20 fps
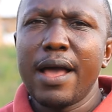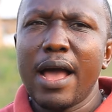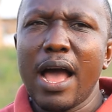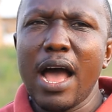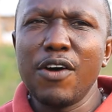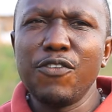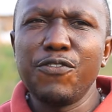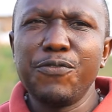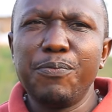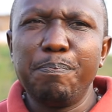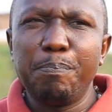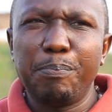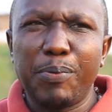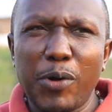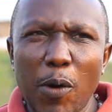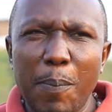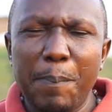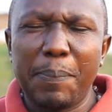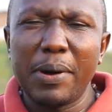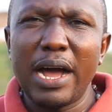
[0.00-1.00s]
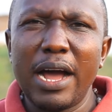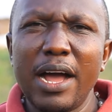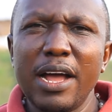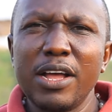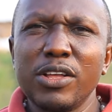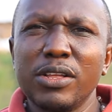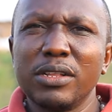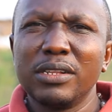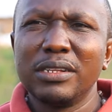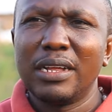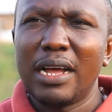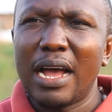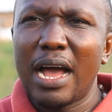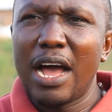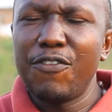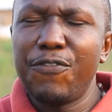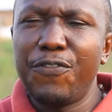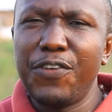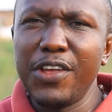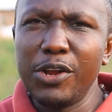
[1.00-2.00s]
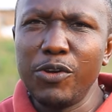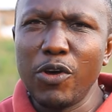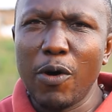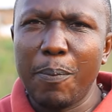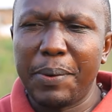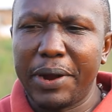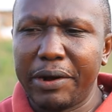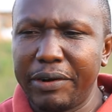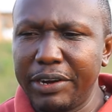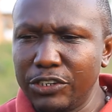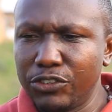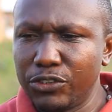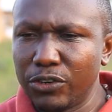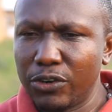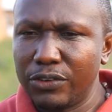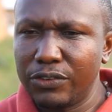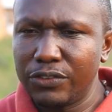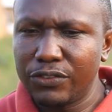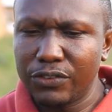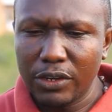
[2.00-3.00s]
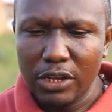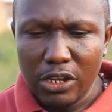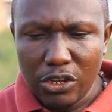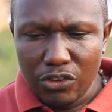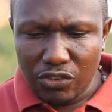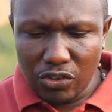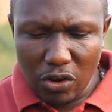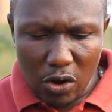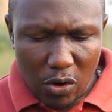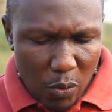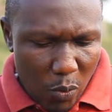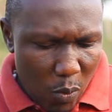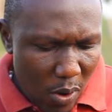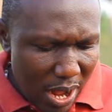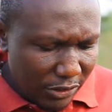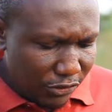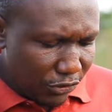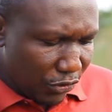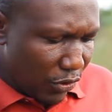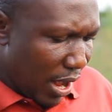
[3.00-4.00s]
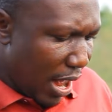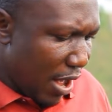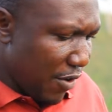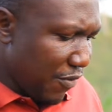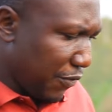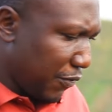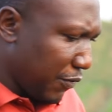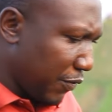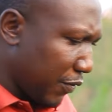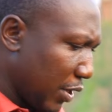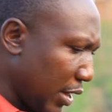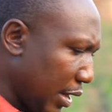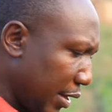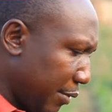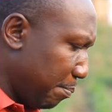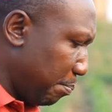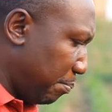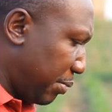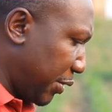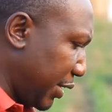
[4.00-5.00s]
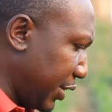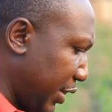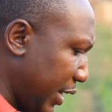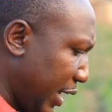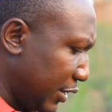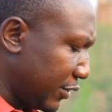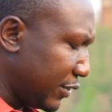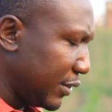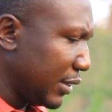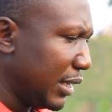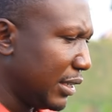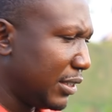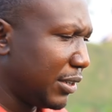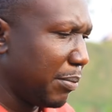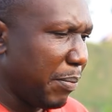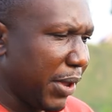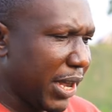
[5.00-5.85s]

have proper field operations. So once you have bridges, it